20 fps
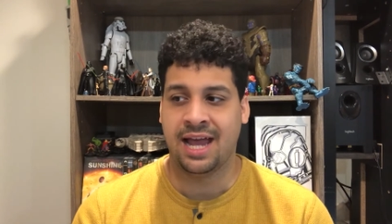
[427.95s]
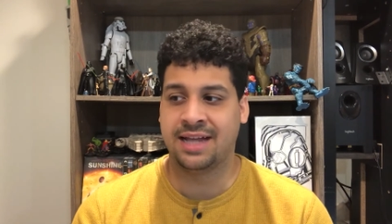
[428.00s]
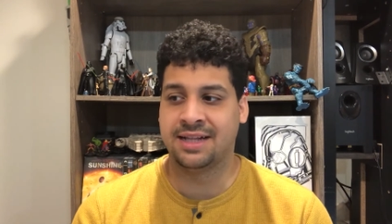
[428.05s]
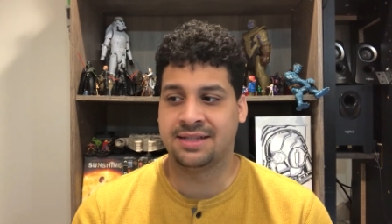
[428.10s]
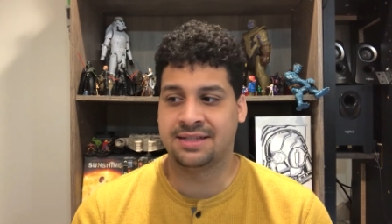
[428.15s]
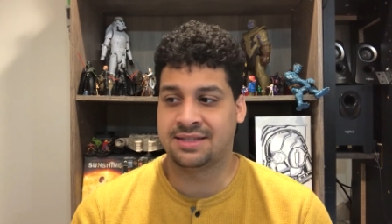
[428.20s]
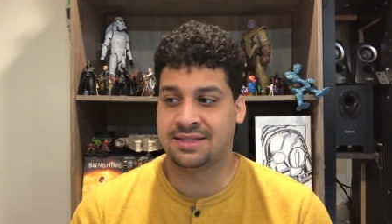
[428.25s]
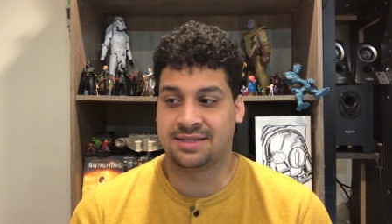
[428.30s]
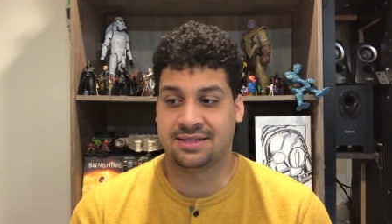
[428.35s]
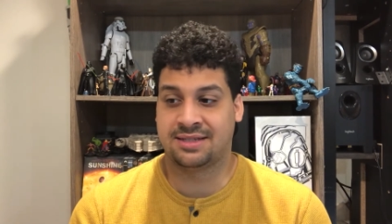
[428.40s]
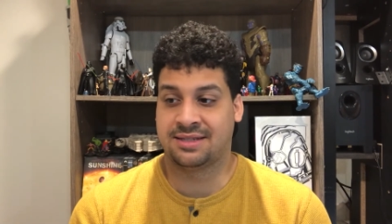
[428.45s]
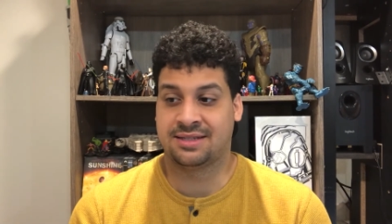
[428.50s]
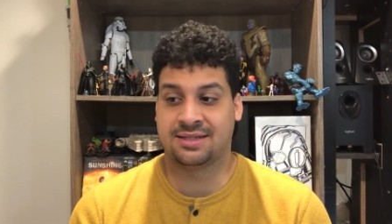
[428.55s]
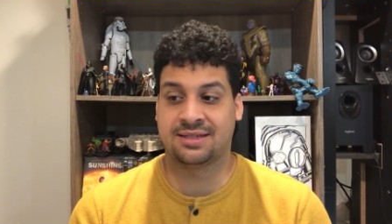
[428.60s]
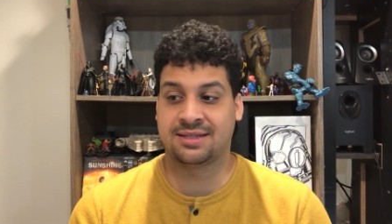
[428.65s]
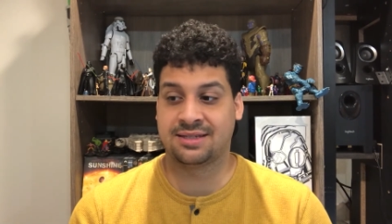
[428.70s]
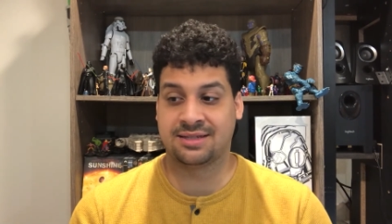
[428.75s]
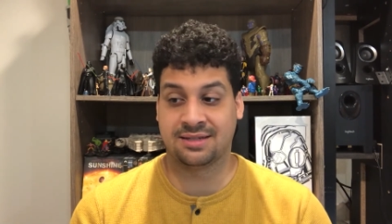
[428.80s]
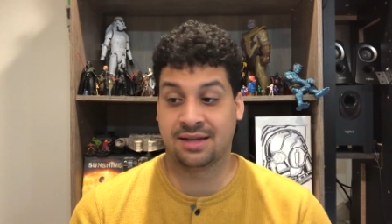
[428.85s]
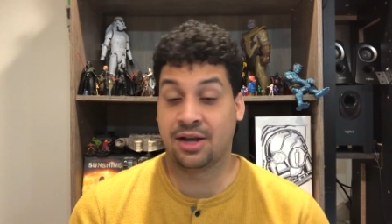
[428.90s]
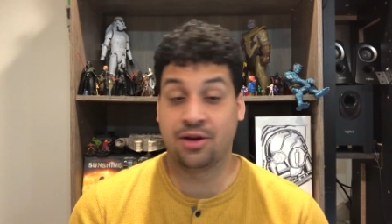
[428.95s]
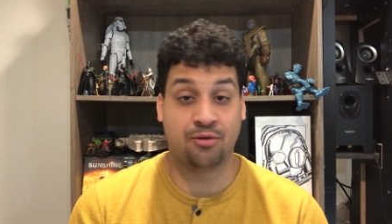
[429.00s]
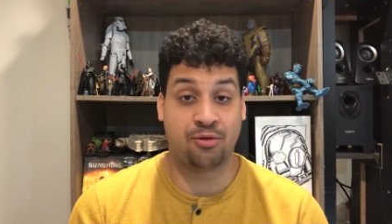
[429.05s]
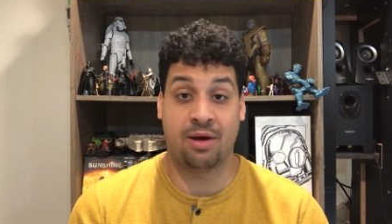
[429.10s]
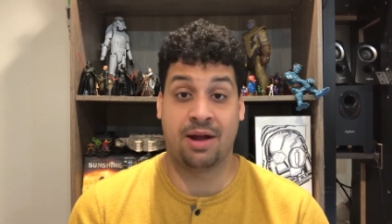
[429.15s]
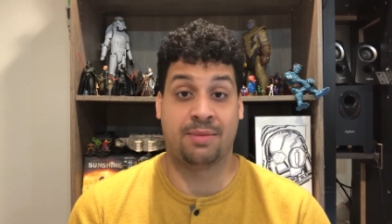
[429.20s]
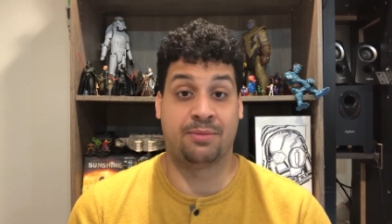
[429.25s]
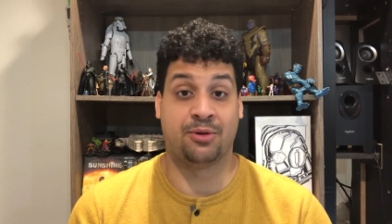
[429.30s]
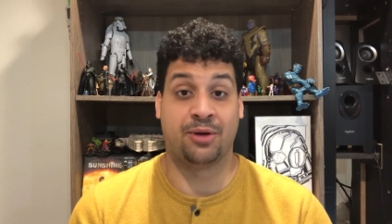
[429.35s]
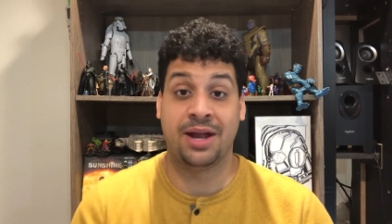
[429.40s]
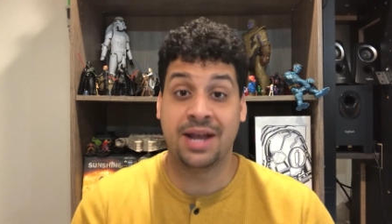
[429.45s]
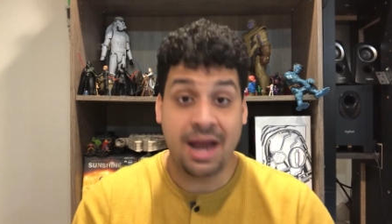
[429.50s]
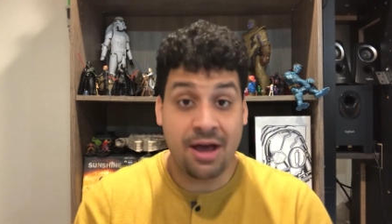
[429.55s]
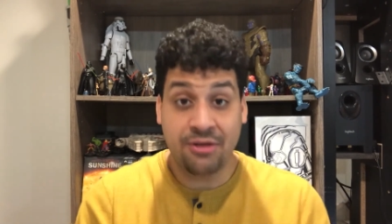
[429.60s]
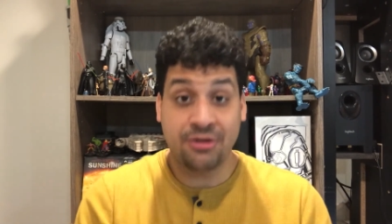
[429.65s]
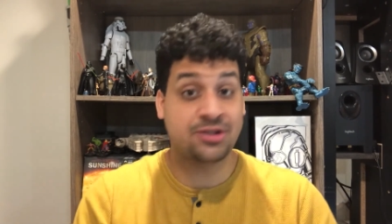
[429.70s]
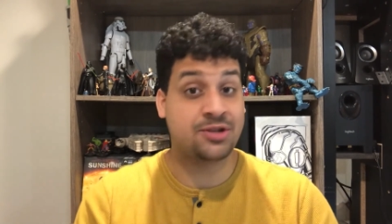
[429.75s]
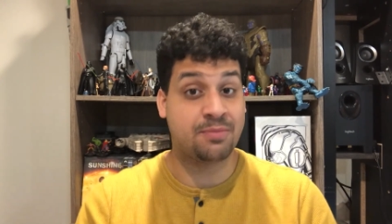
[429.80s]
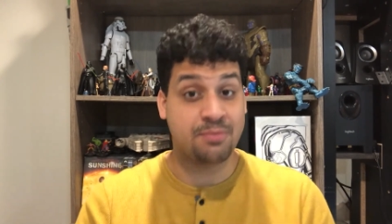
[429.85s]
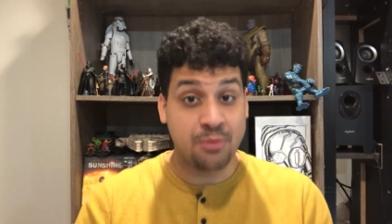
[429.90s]
It's incredible. And
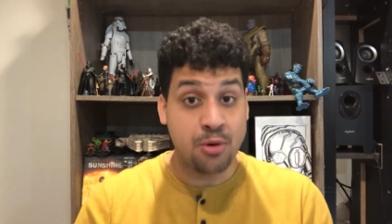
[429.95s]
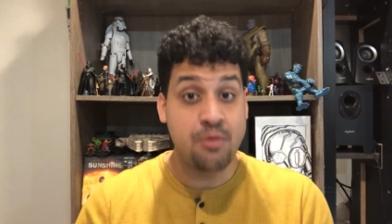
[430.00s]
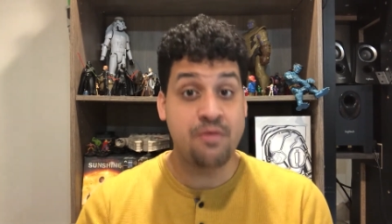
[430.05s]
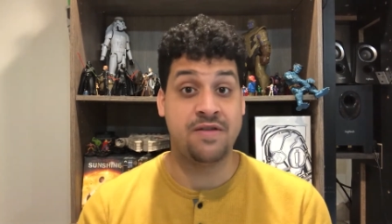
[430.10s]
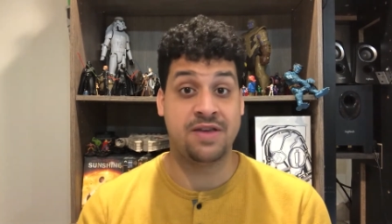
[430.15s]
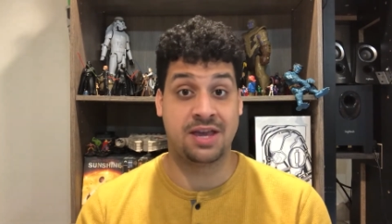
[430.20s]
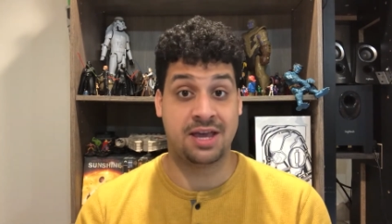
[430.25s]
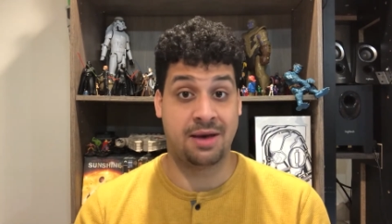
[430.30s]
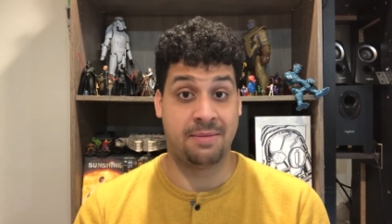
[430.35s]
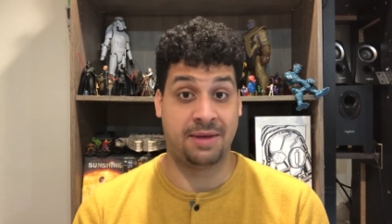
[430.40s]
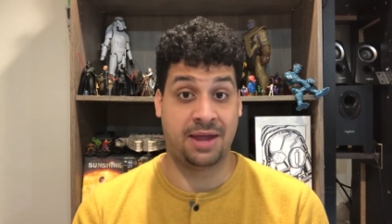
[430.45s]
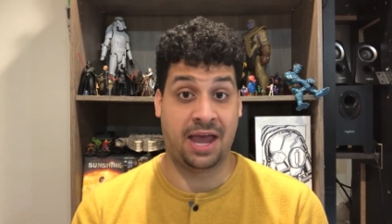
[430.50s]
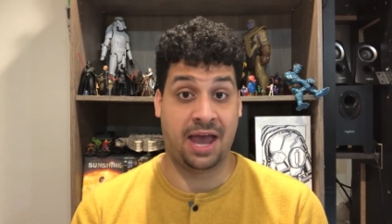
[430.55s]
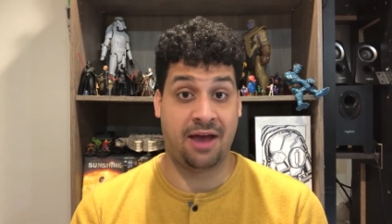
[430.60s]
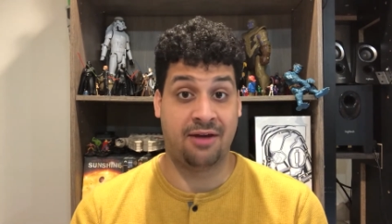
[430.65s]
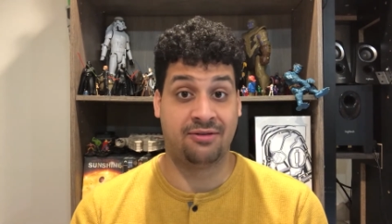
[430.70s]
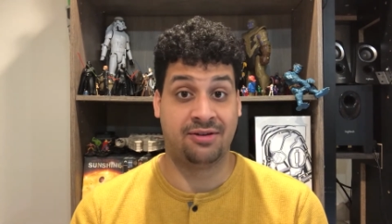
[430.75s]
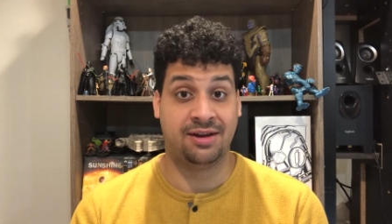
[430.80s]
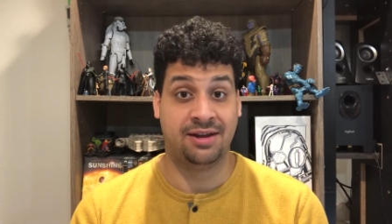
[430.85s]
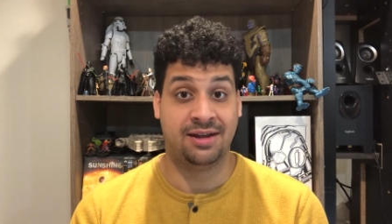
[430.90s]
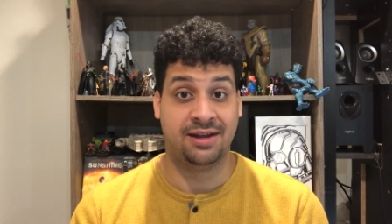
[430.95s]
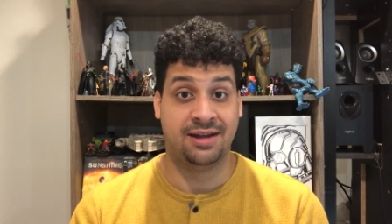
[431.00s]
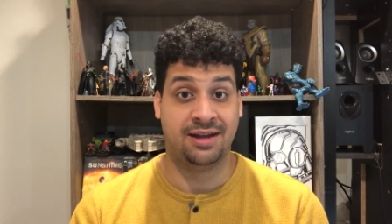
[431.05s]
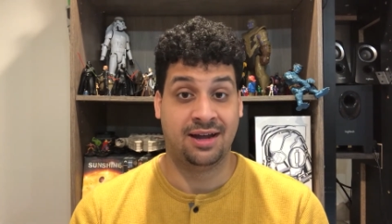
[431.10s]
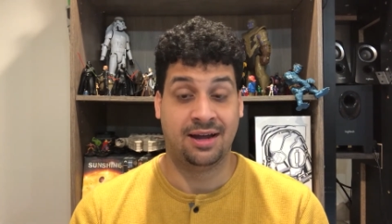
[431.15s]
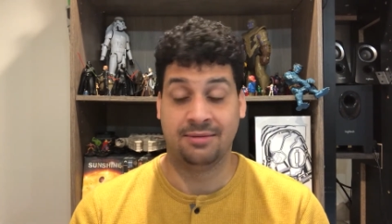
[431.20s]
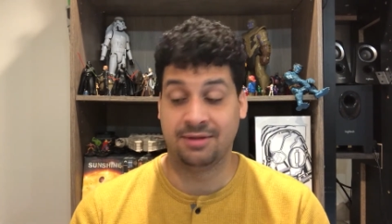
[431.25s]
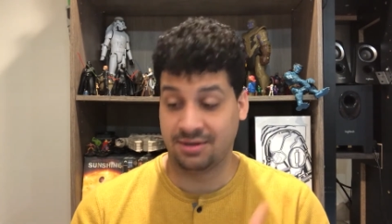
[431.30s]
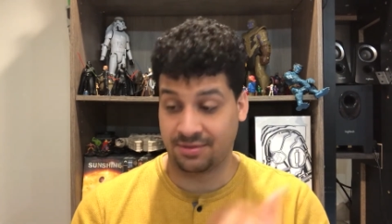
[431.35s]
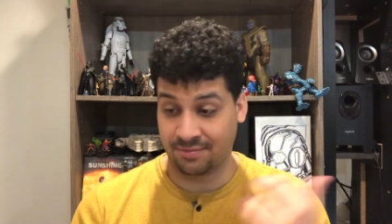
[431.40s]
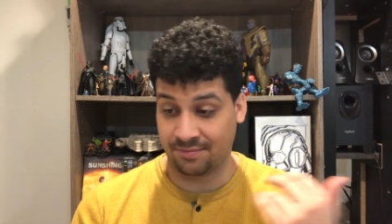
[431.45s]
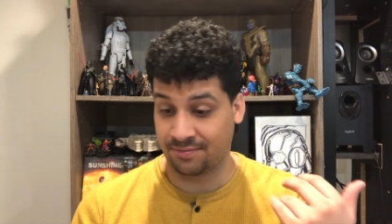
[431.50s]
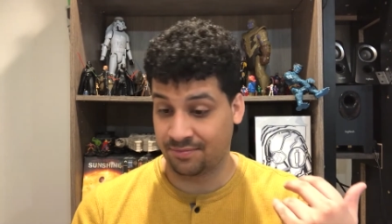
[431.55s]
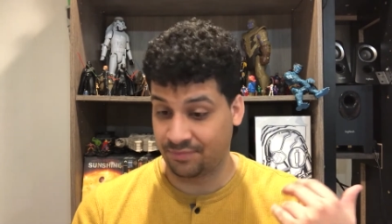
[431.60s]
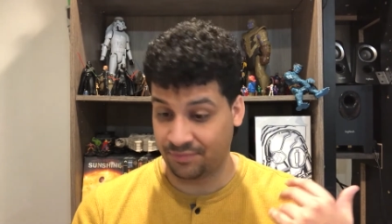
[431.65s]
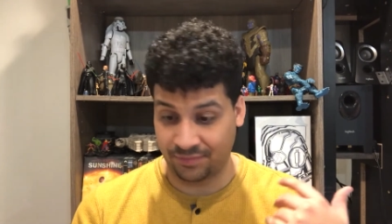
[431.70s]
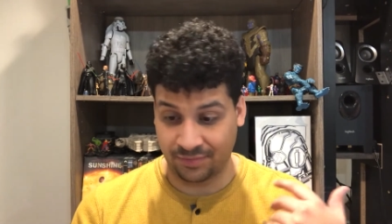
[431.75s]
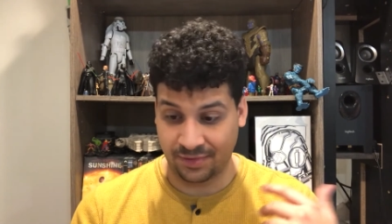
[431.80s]
now there's a movie coming out. I mean,